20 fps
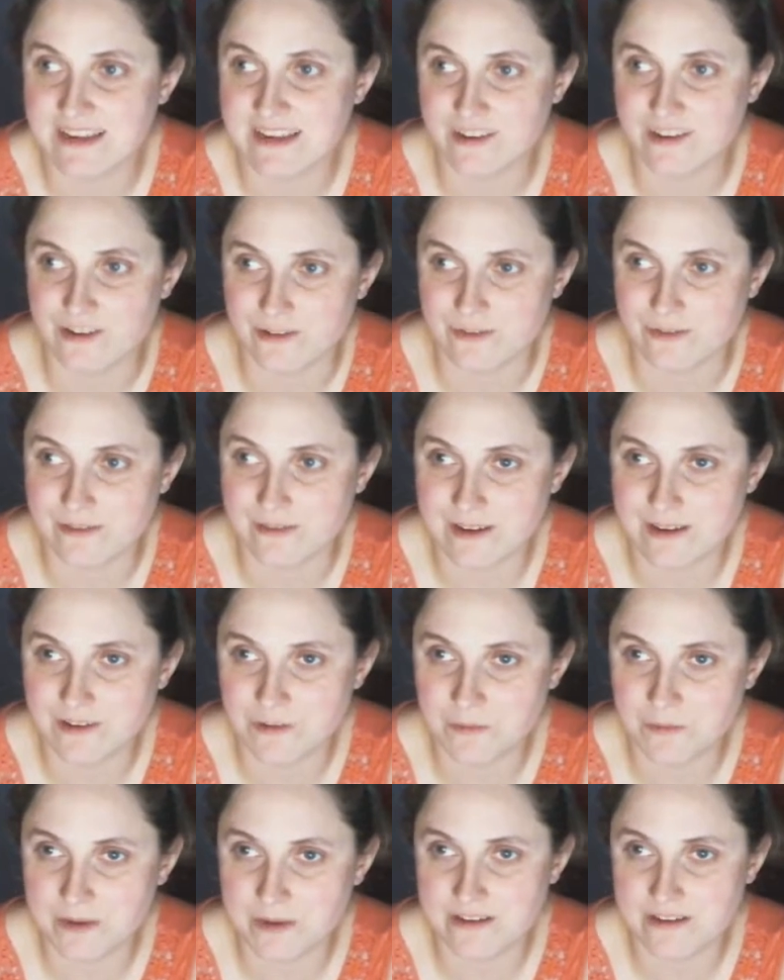do. I
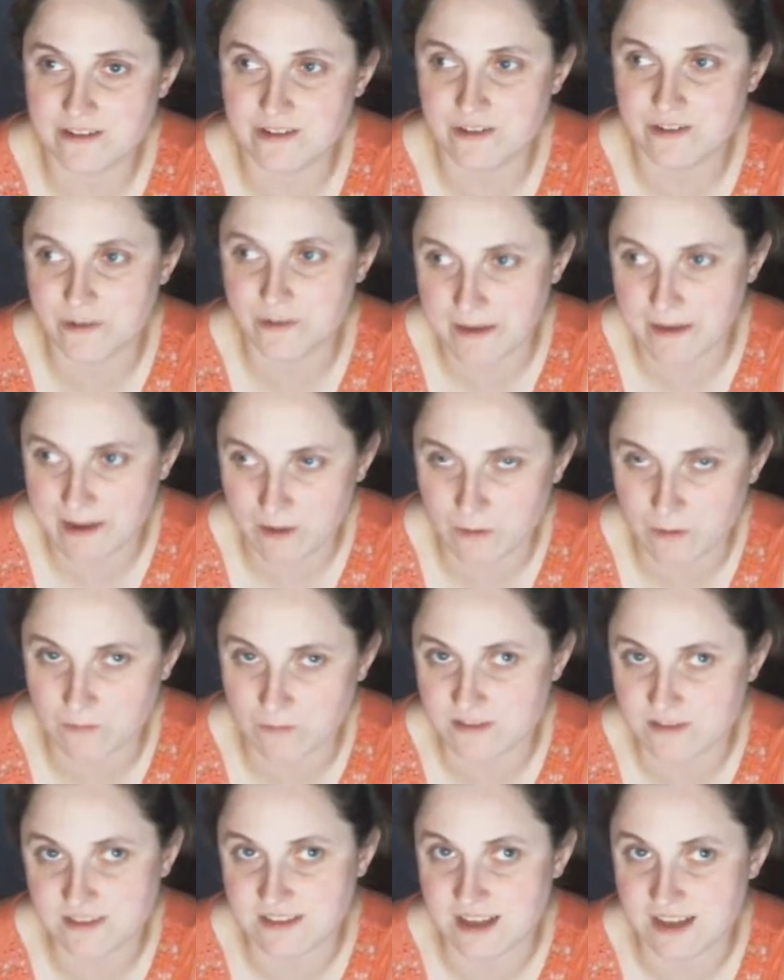do better doing my
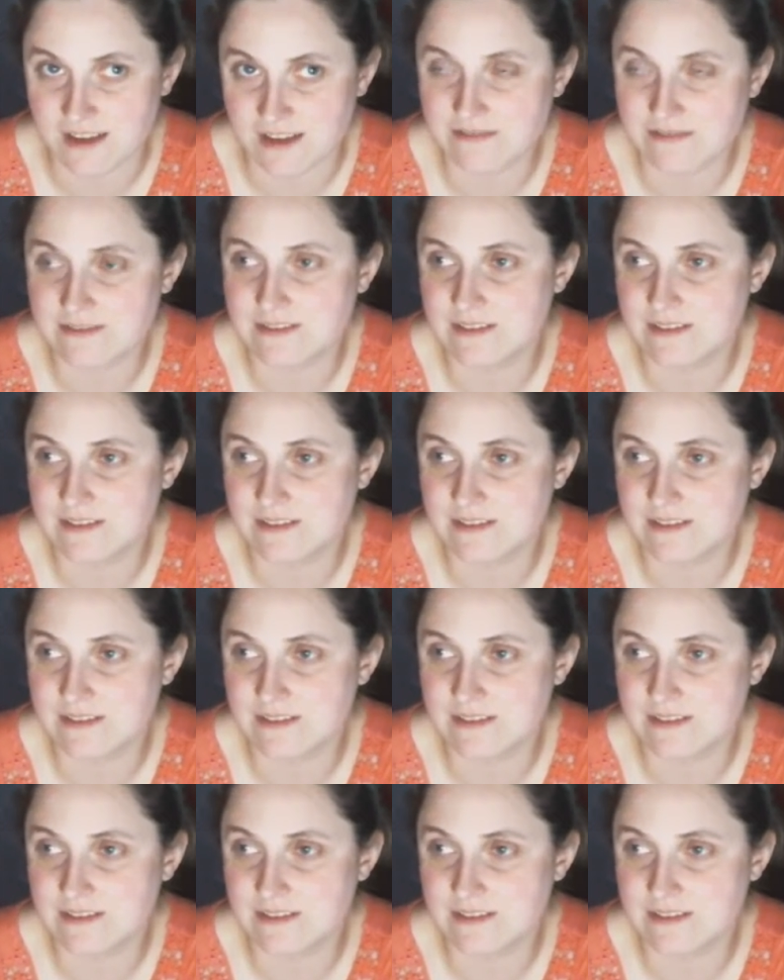own stuff.